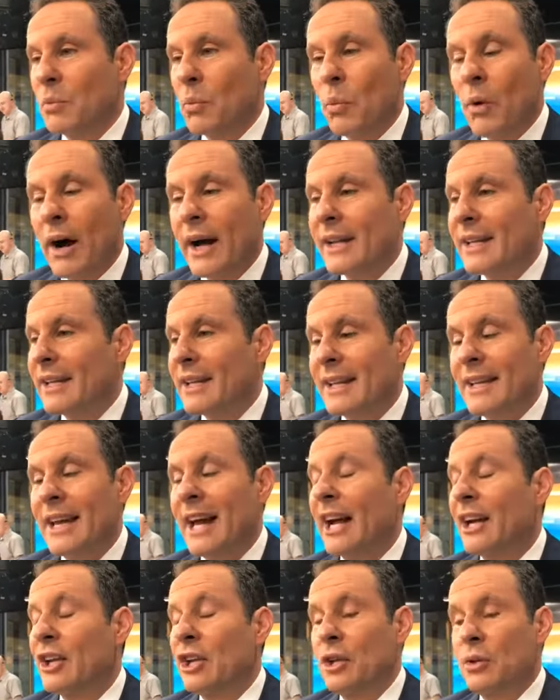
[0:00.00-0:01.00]
Why did he
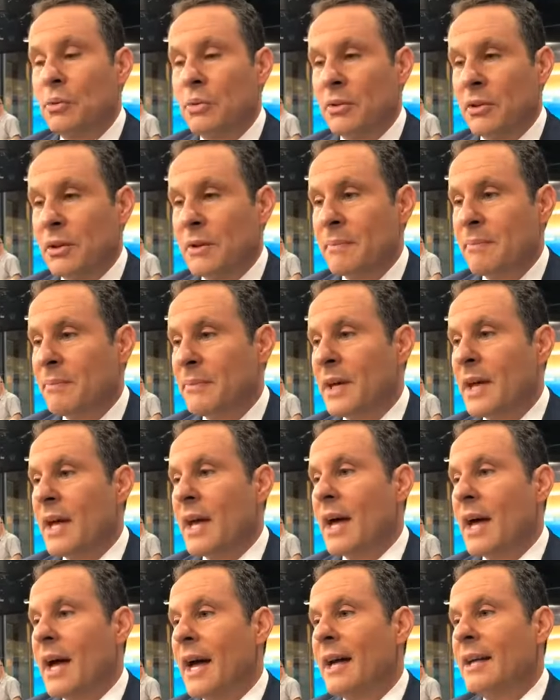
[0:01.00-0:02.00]
not use them?
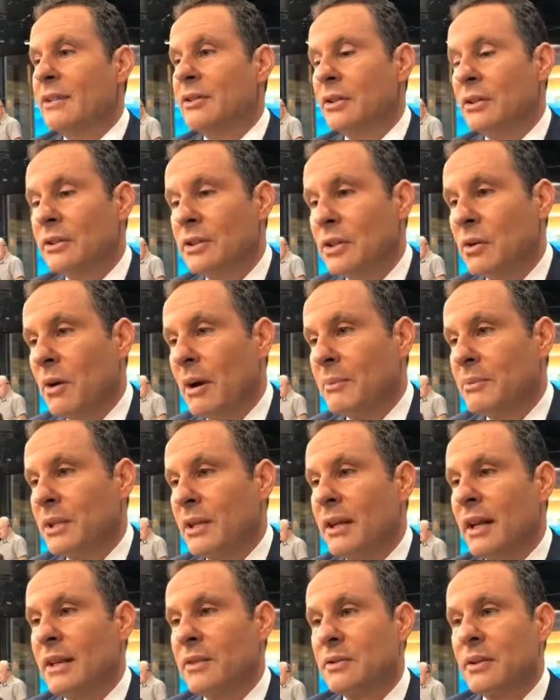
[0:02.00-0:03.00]
As Lindsey Graham said
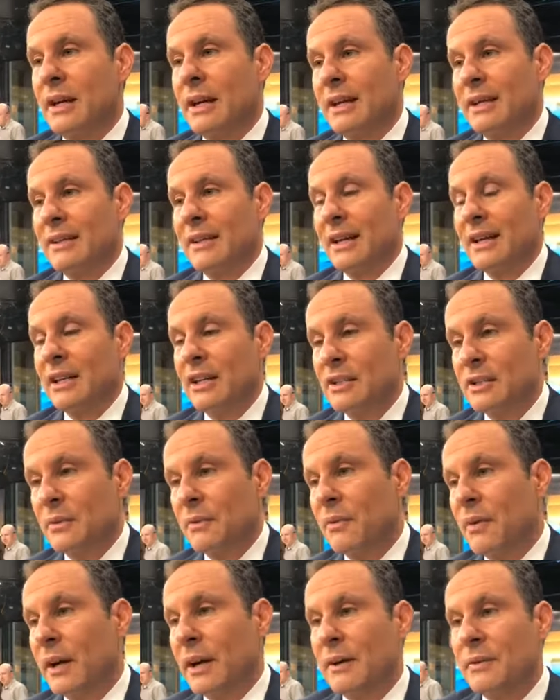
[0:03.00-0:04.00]
yesterday, it's like he's
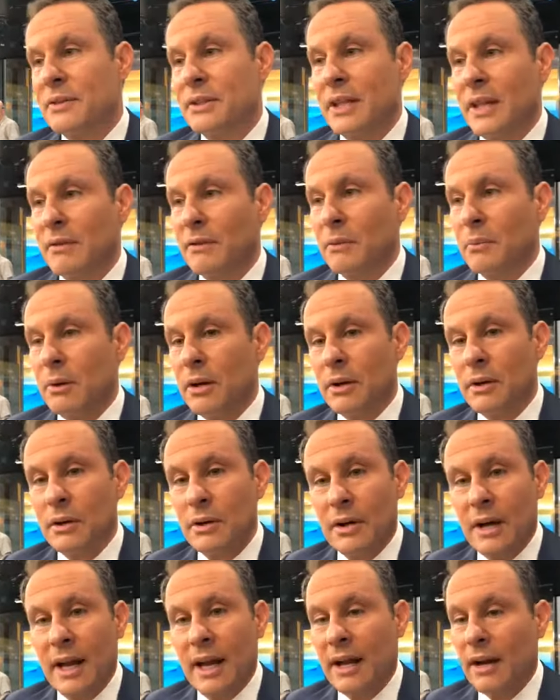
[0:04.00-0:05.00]
afraid of Stephen Miller
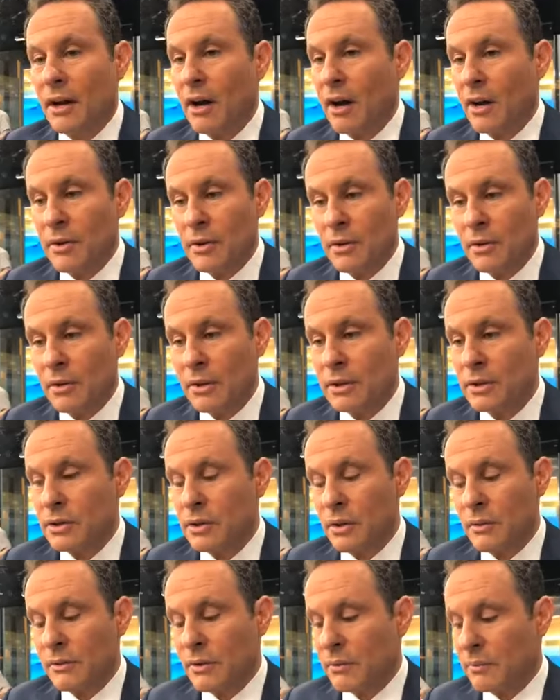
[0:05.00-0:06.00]
and other
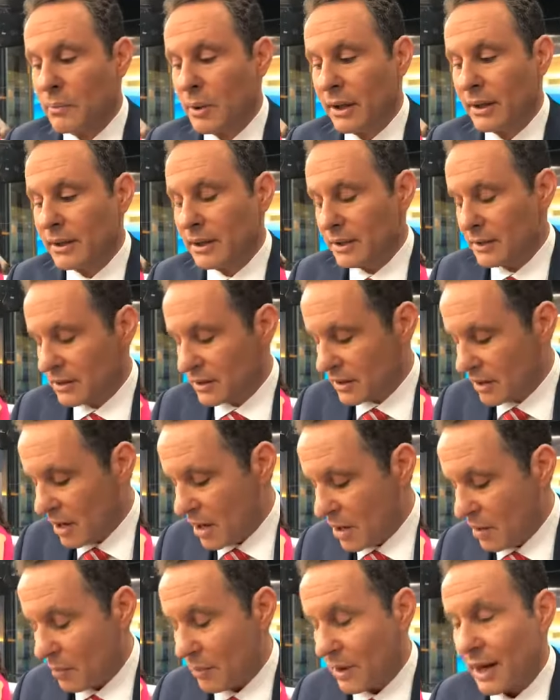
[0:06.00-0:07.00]
conservative pundits,
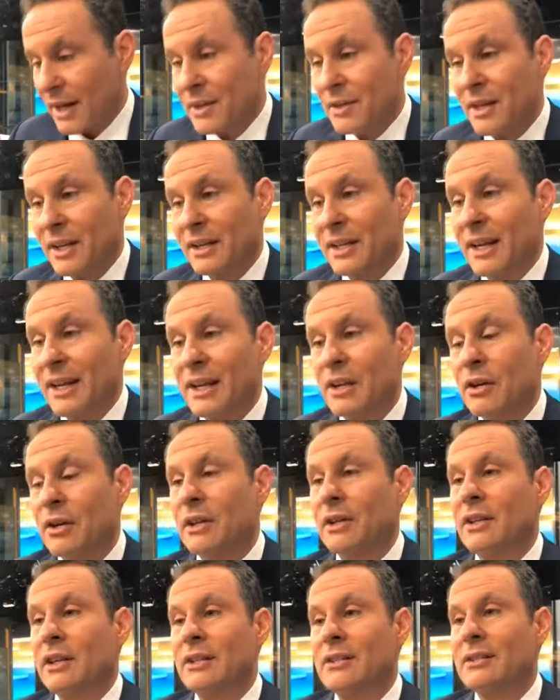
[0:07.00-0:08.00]
when I think that he could have
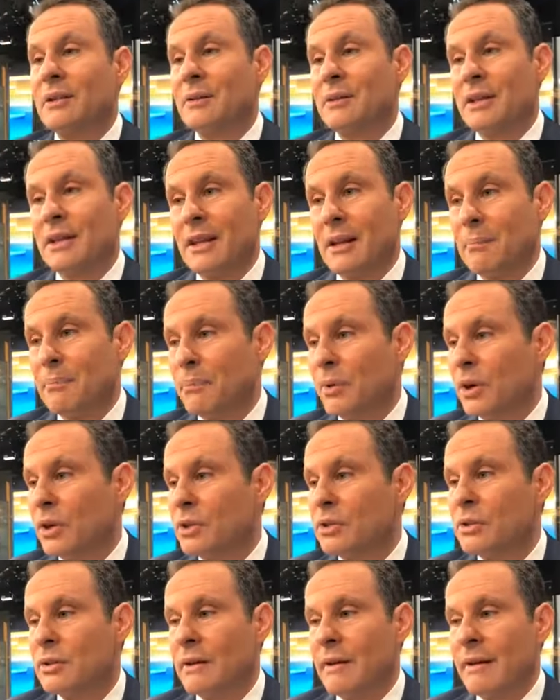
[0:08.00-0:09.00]
done something that
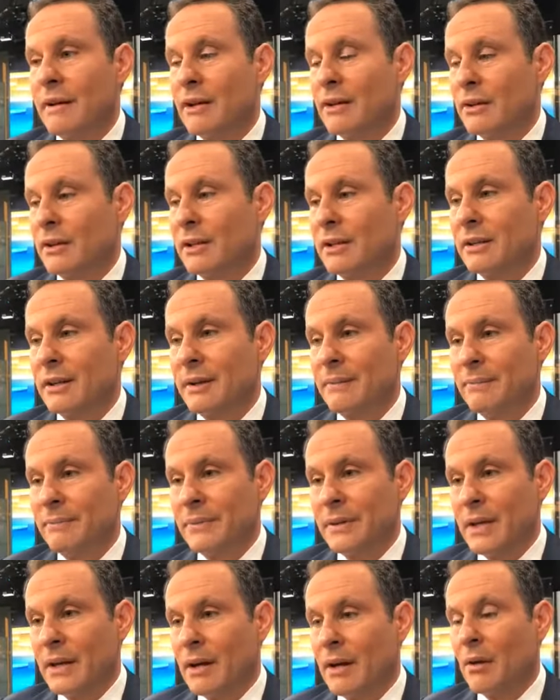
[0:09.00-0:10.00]
Bush, Clinton,
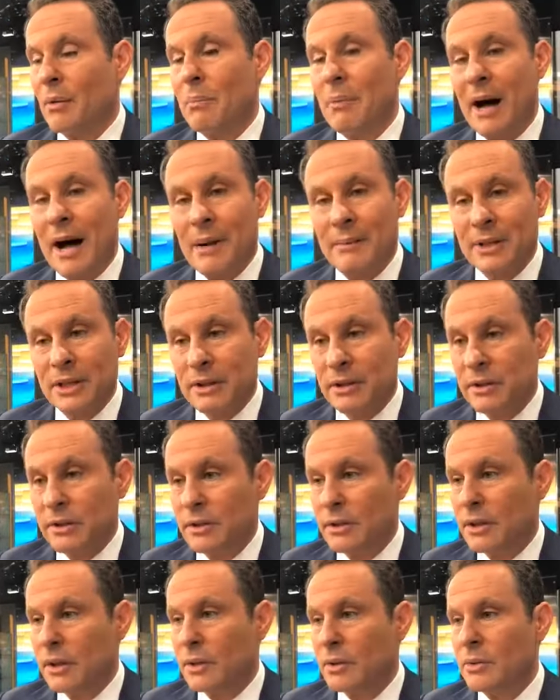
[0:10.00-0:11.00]
Obama couldn't
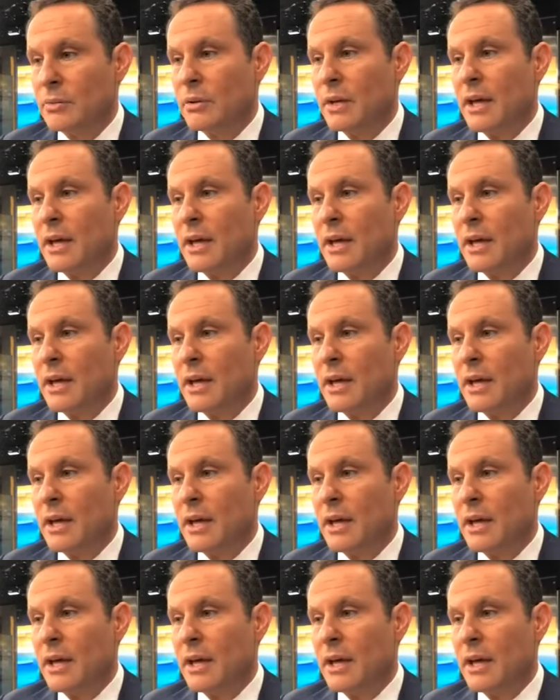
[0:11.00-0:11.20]
do.